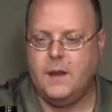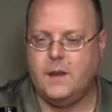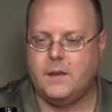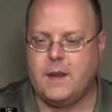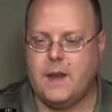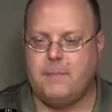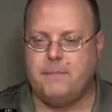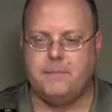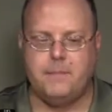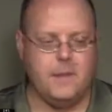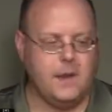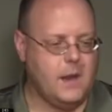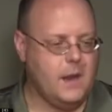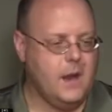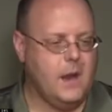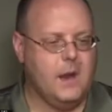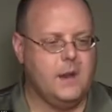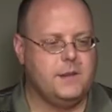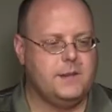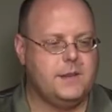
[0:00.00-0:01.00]
Okay,
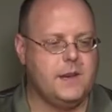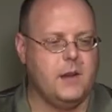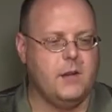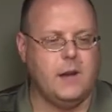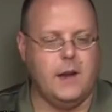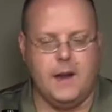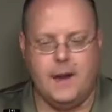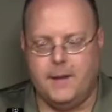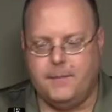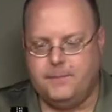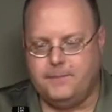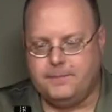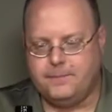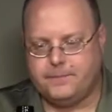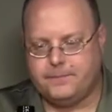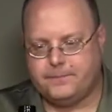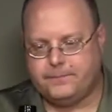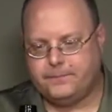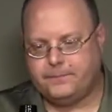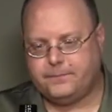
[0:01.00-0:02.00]
so um,
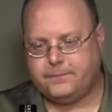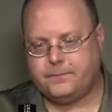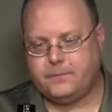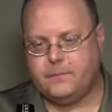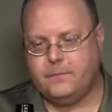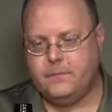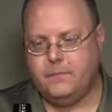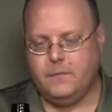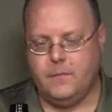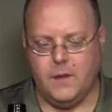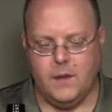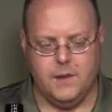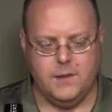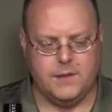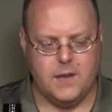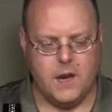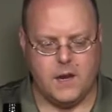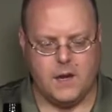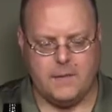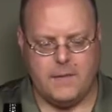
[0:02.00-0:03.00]

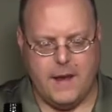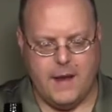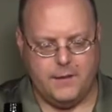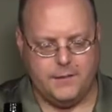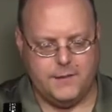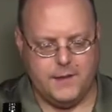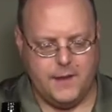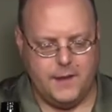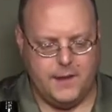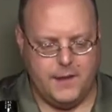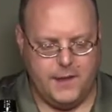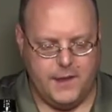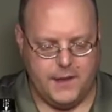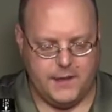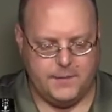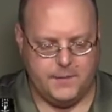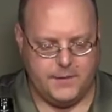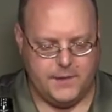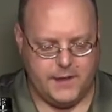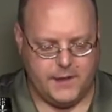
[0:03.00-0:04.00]
let's talk about
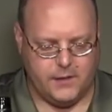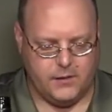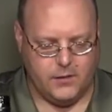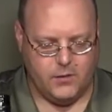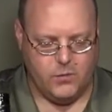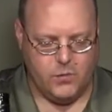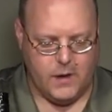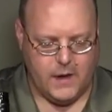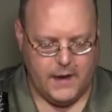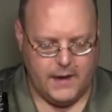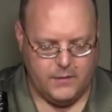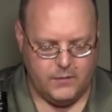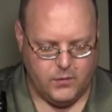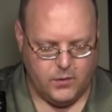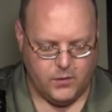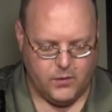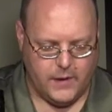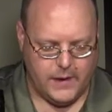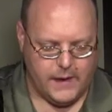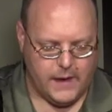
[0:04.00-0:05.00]
this particular wine
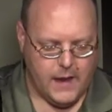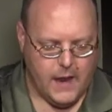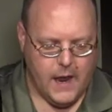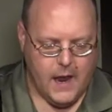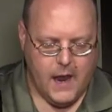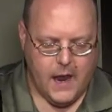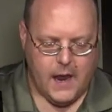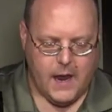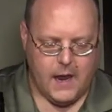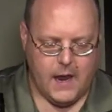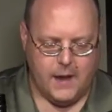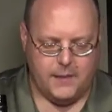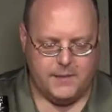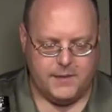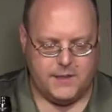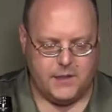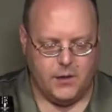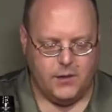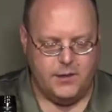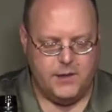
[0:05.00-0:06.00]
real quick. Um,
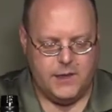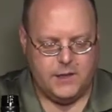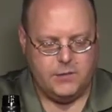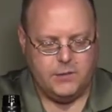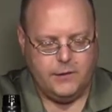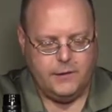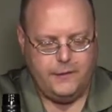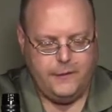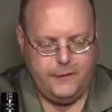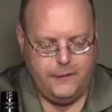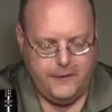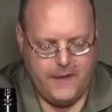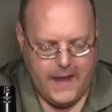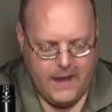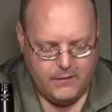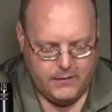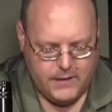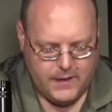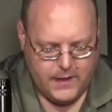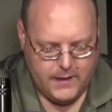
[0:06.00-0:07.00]
so this was
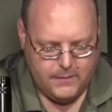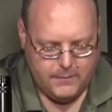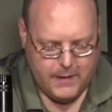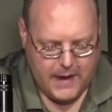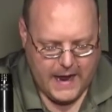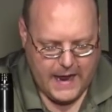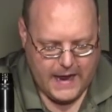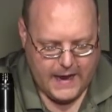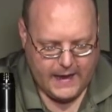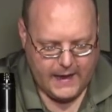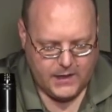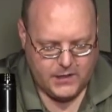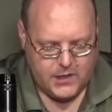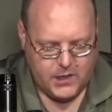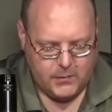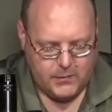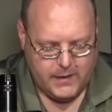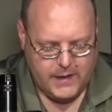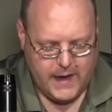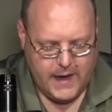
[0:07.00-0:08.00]
founded by a
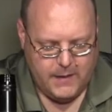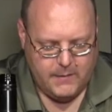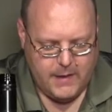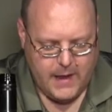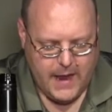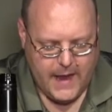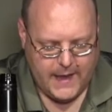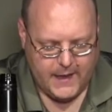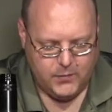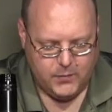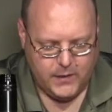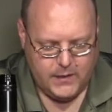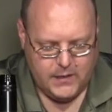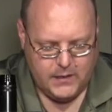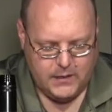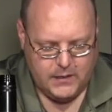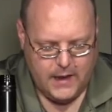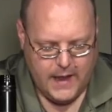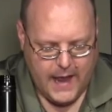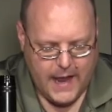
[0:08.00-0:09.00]
gentleman named
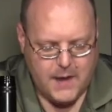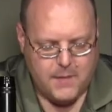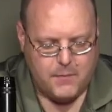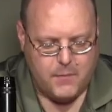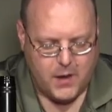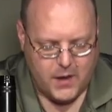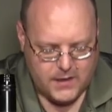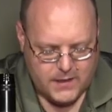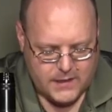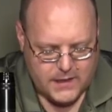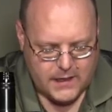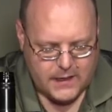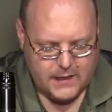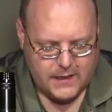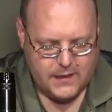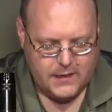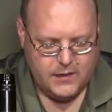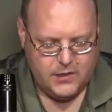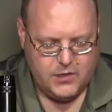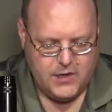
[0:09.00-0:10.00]
Edwin Edmund
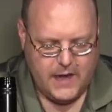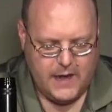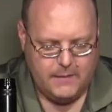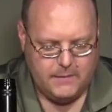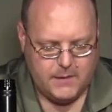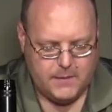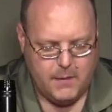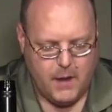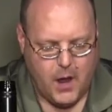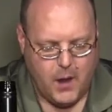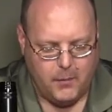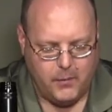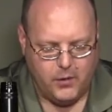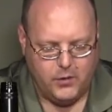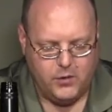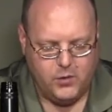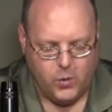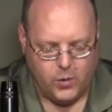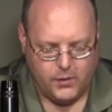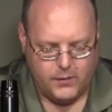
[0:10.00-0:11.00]
James
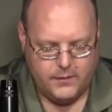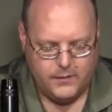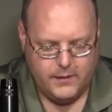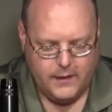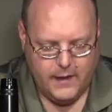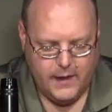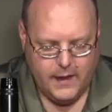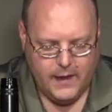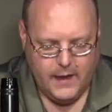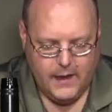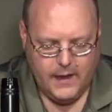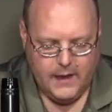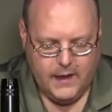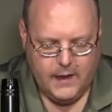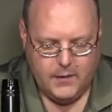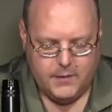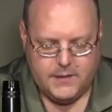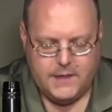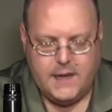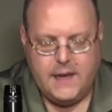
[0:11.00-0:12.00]
Palmer Norton.
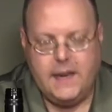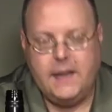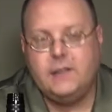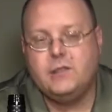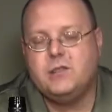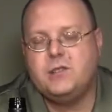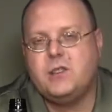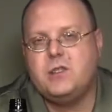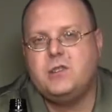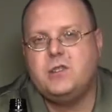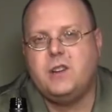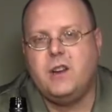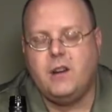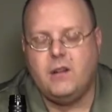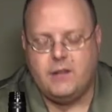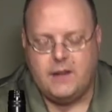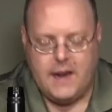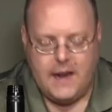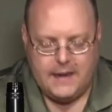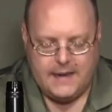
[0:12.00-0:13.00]
He was an English
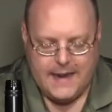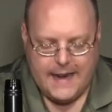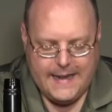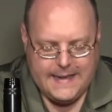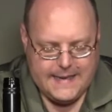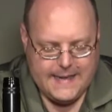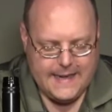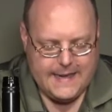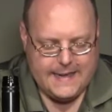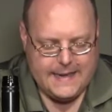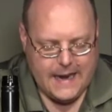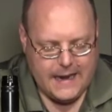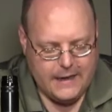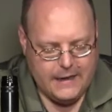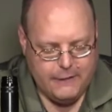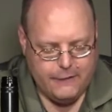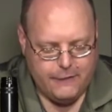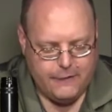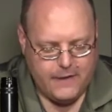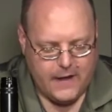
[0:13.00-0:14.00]
engineer, and in
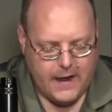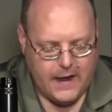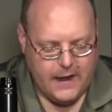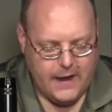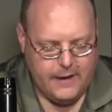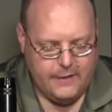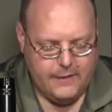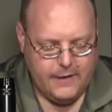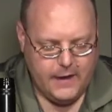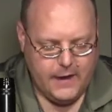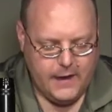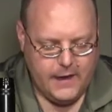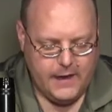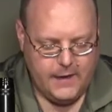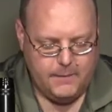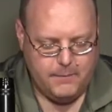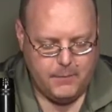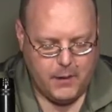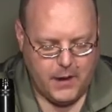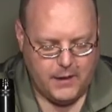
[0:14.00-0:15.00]
1895,
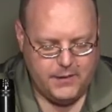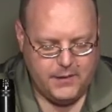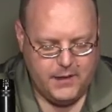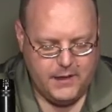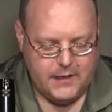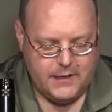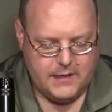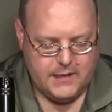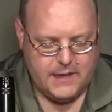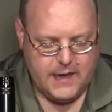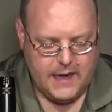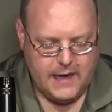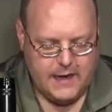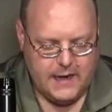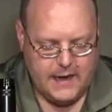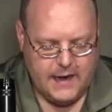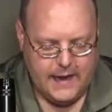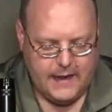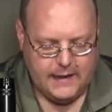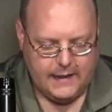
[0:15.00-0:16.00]
he bought the
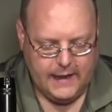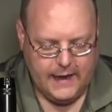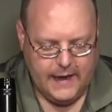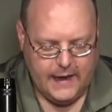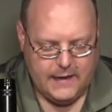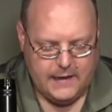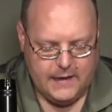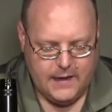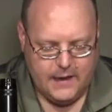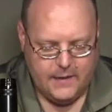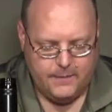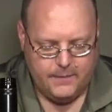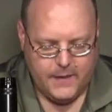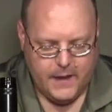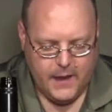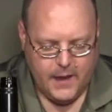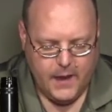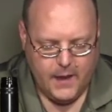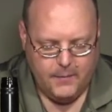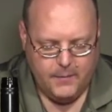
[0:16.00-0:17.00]
estate and land in
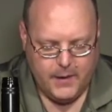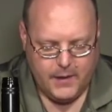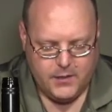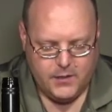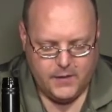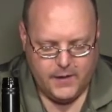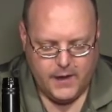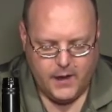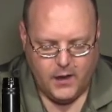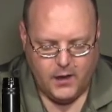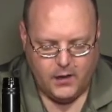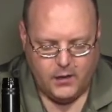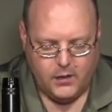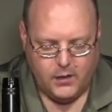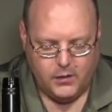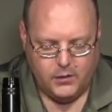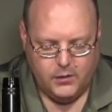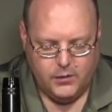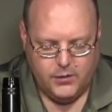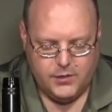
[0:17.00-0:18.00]

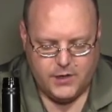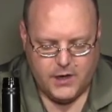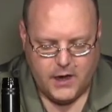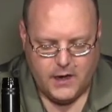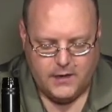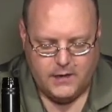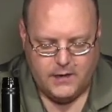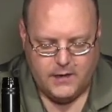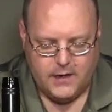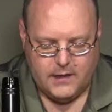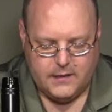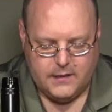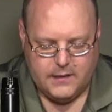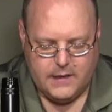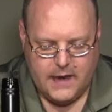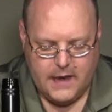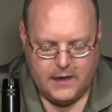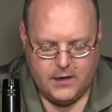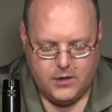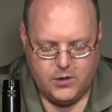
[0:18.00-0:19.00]
Perdriel Lujan
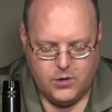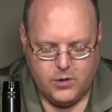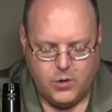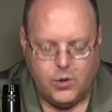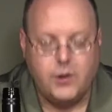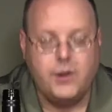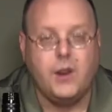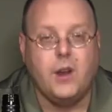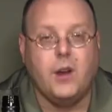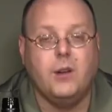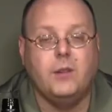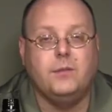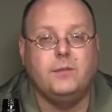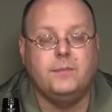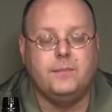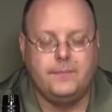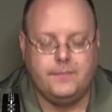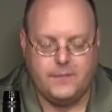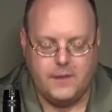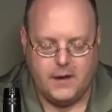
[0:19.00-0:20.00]
de Cuyo.
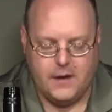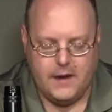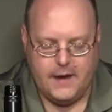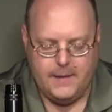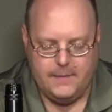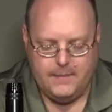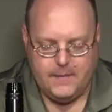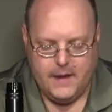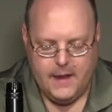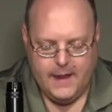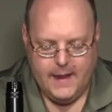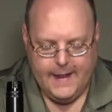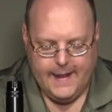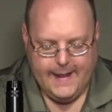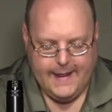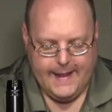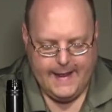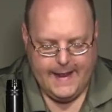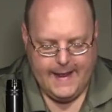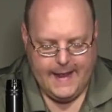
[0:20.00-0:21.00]
All right
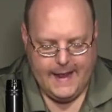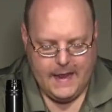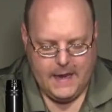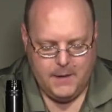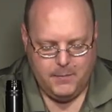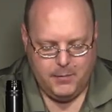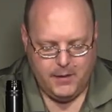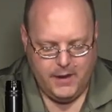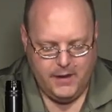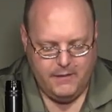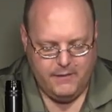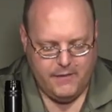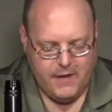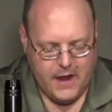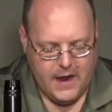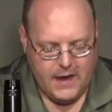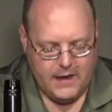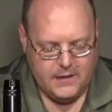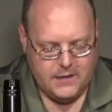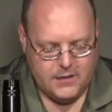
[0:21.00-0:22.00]
and he planted
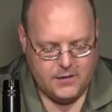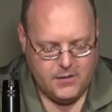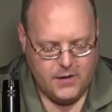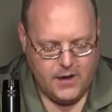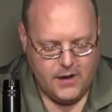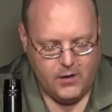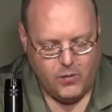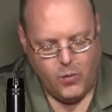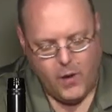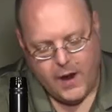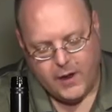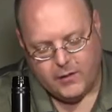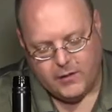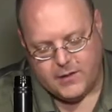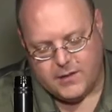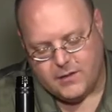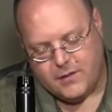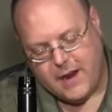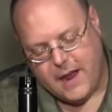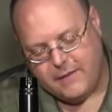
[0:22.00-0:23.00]
vines, created a
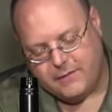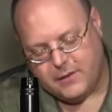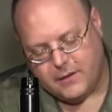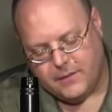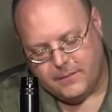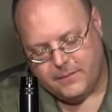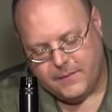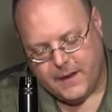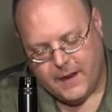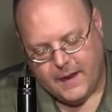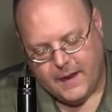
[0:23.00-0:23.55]
winery soon after.